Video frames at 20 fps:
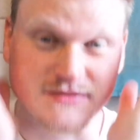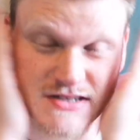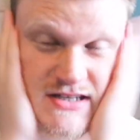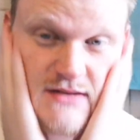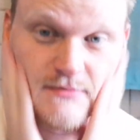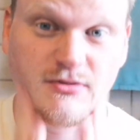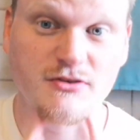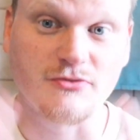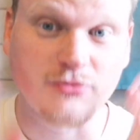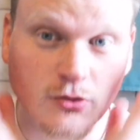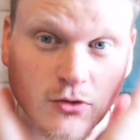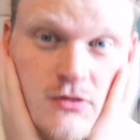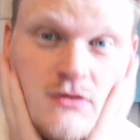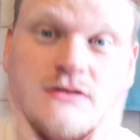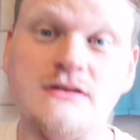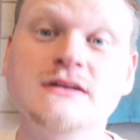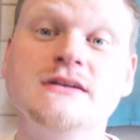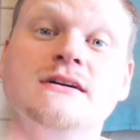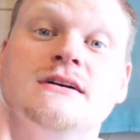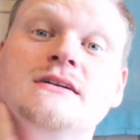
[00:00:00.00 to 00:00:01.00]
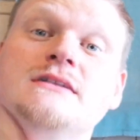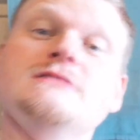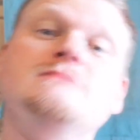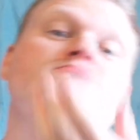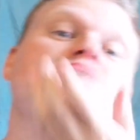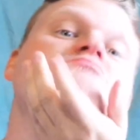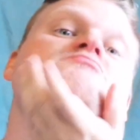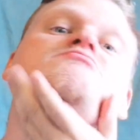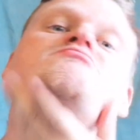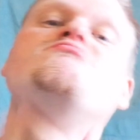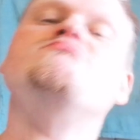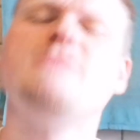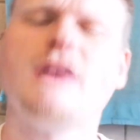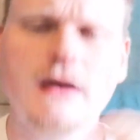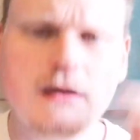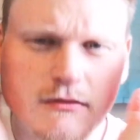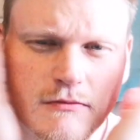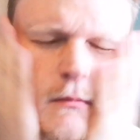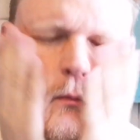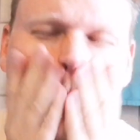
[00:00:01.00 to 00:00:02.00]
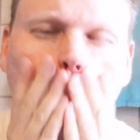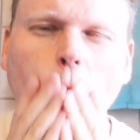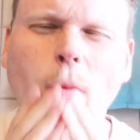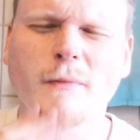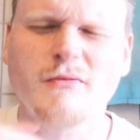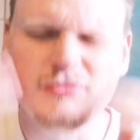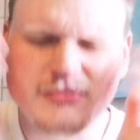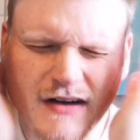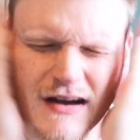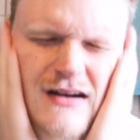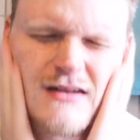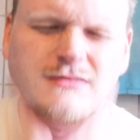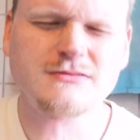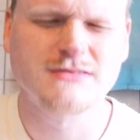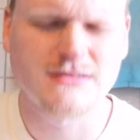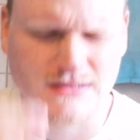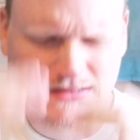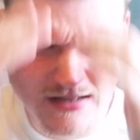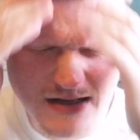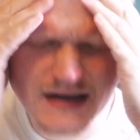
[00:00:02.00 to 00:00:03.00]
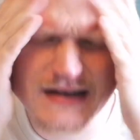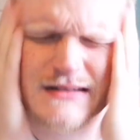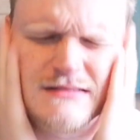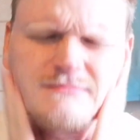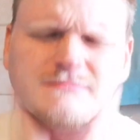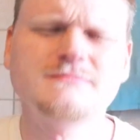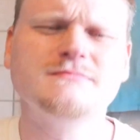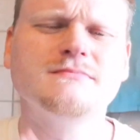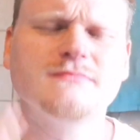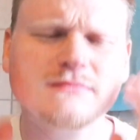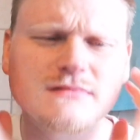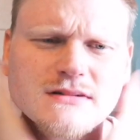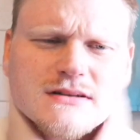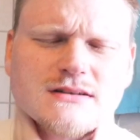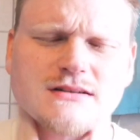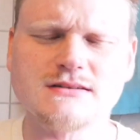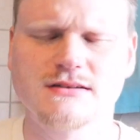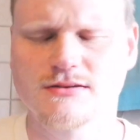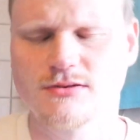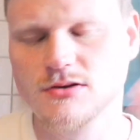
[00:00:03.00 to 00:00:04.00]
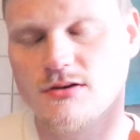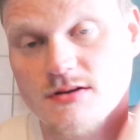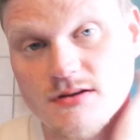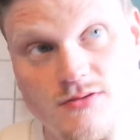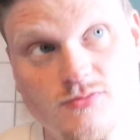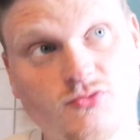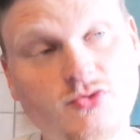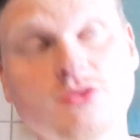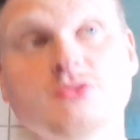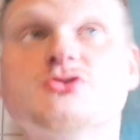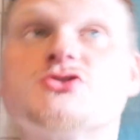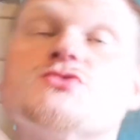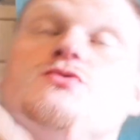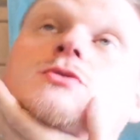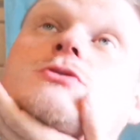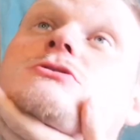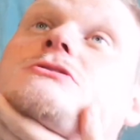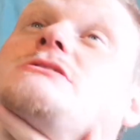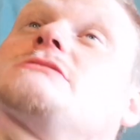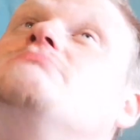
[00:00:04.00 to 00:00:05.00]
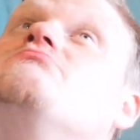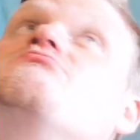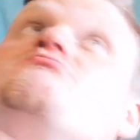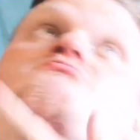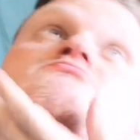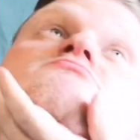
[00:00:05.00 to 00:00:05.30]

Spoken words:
I've said before, I have found that rose water,